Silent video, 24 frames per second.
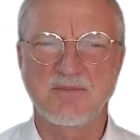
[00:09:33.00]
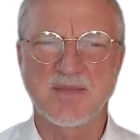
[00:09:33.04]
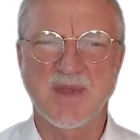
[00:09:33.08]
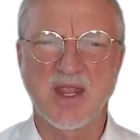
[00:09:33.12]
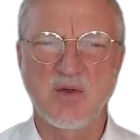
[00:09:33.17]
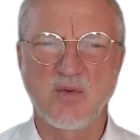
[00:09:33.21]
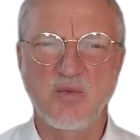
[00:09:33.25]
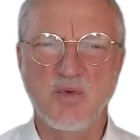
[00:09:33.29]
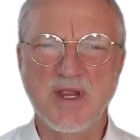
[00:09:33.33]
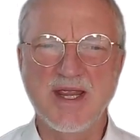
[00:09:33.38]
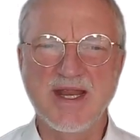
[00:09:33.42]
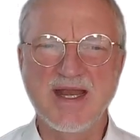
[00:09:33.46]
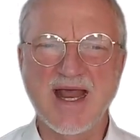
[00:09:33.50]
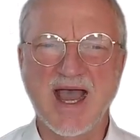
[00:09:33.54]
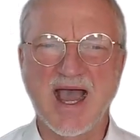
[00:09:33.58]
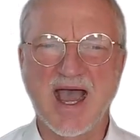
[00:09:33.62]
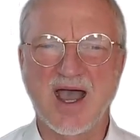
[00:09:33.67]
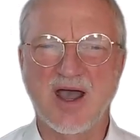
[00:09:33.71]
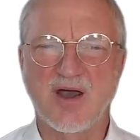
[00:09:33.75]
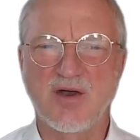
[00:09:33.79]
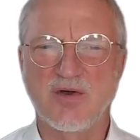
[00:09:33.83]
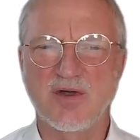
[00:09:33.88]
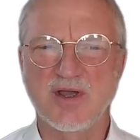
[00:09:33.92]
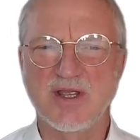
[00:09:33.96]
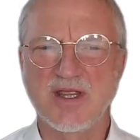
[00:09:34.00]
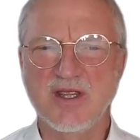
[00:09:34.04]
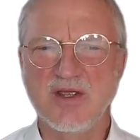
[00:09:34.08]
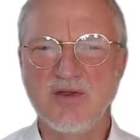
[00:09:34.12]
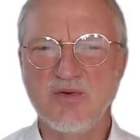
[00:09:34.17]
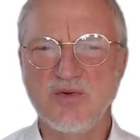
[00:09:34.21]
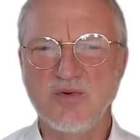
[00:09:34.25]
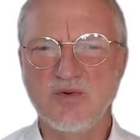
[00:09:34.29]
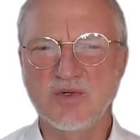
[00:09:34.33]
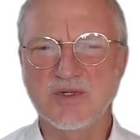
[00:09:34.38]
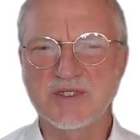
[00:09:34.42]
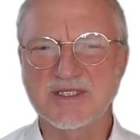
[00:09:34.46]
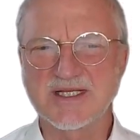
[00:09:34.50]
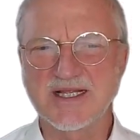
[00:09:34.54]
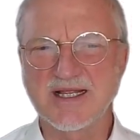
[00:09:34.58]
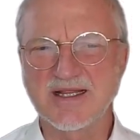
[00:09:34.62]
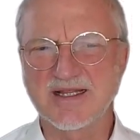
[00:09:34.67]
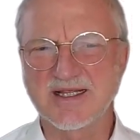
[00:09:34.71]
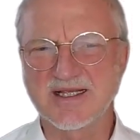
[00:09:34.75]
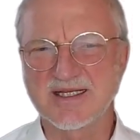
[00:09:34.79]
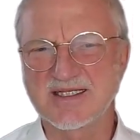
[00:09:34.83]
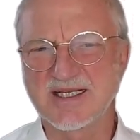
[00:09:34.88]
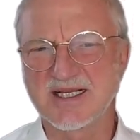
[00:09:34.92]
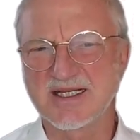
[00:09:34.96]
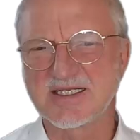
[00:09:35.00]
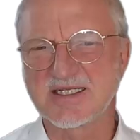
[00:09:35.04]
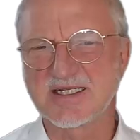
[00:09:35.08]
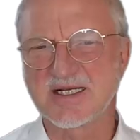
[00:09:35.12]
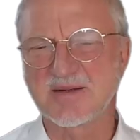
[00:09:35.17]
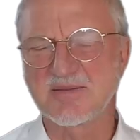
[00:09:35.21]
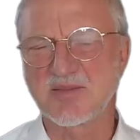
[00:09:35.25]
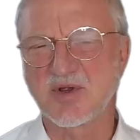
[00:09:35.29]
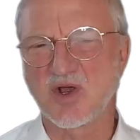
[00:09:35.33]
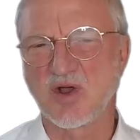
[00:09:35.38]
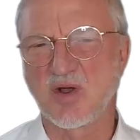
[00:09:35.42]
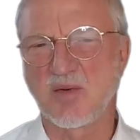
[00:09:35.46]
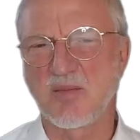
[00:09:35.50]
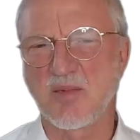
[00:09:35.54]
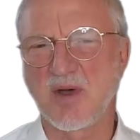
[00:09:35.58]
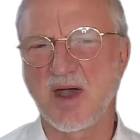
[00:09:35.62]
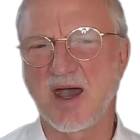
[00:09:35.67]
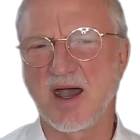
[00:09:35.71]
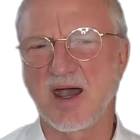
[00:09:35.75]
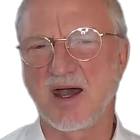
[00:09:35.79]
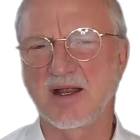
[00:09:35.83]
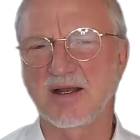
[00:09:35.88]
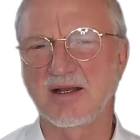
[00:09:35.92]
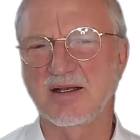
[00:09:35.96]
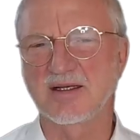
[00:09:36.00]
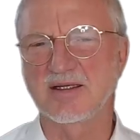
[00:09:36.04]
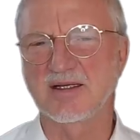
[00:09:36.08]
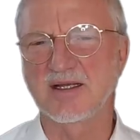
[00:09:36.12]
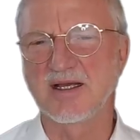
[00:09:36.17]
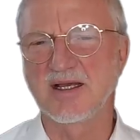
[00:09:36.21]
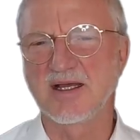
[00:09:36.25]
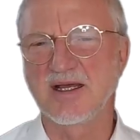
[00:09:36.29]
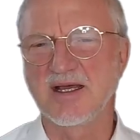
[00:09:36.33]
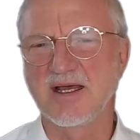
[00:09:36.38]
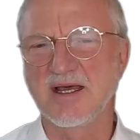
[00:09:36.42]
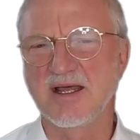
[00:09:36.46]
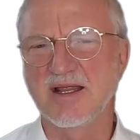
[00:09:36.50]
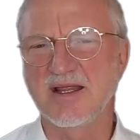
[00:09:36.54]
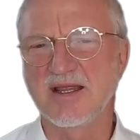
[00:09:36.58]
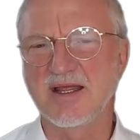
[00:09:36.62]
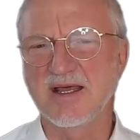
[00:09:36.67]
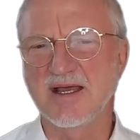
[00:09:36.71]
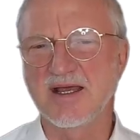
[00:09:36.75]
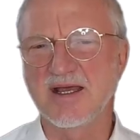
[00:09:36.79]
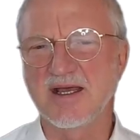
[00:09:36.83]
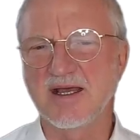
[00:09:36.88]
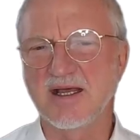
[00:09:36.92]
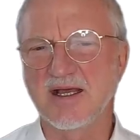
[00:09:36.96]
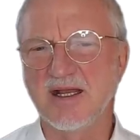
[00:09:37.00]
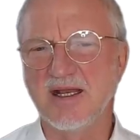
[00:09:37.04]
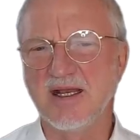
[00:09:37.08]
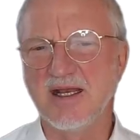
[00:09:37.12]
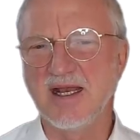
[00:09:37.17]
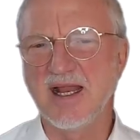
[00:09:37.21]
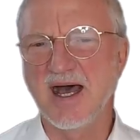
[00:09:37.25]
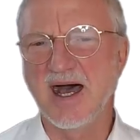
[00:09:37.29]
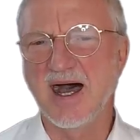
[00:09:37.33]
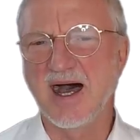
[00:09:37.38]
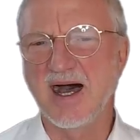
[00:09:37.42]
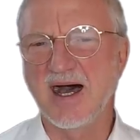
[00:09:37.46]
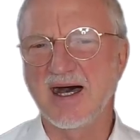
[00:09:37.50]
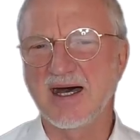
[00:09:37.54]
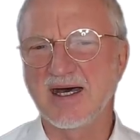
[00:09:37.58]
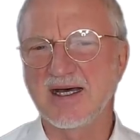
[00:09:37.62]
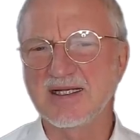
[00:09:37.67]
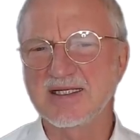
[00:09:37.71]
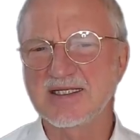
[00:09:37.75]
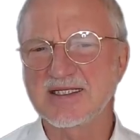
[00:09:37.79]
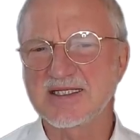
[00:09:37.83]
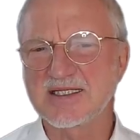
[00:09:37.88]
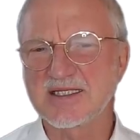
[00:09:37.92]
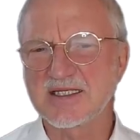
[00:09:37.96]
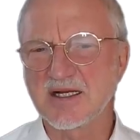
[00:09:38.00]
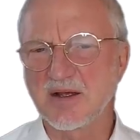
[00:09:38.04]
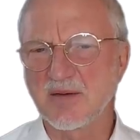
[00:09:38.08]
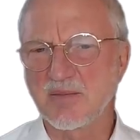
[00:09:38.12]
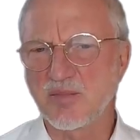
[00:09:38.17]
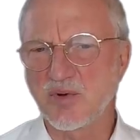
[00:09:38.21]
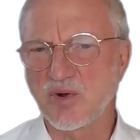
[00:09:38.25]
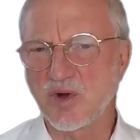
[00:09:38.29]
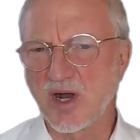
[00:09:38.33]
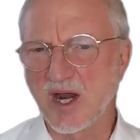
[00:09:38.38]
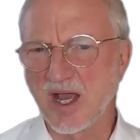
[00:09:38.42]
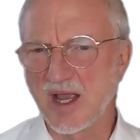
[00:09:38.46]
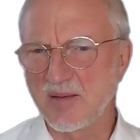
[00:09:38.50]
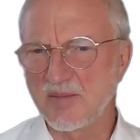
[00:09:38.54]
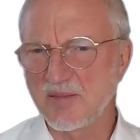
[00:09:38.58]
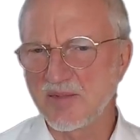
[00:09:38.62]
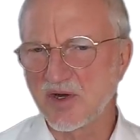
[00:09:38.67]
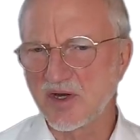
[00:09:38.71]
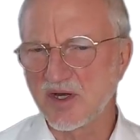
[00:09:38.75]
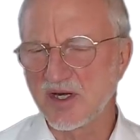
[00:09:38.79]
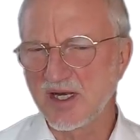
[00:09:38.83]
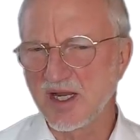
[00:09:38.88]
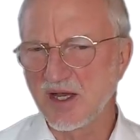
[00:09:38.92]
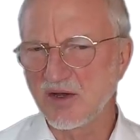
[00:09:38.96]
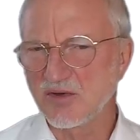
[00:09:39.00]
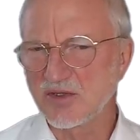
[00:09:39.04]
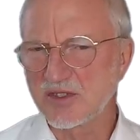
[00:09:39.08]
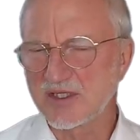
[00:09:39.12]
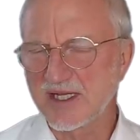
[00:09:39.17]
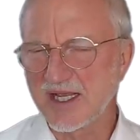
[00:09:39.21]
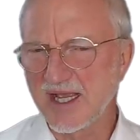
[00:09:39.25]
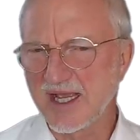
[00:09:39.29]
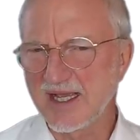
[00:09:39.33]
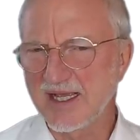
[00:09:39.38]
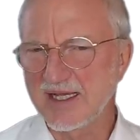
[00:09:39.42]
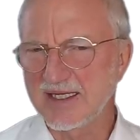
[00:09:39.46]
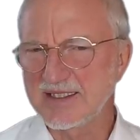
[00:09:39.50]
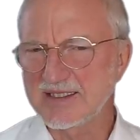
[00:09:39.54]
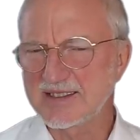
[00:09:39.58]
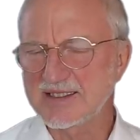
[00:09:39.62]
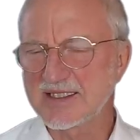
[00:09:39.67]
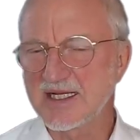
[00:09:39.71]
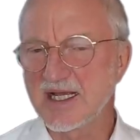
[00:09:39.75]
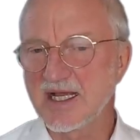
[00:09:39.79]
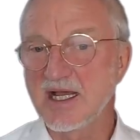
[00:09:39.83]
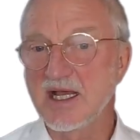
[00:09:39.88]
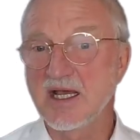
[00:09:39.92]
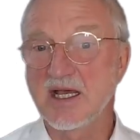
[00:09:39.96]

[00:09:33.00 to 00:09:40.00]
We now use in the system command the last primary load case.